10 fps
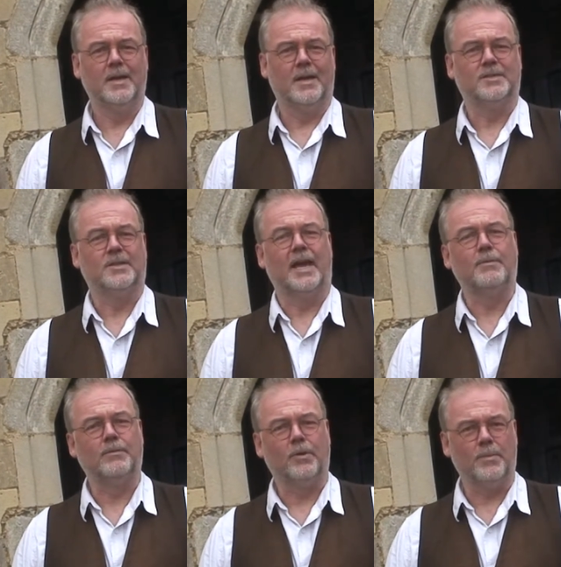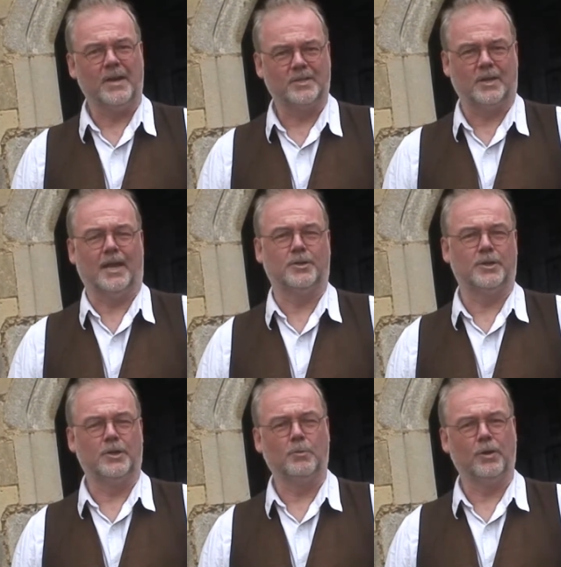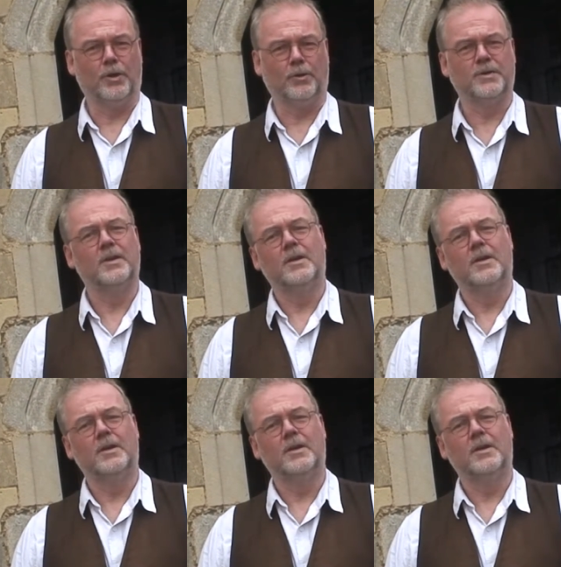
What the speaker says: and today we've got the best collection in the world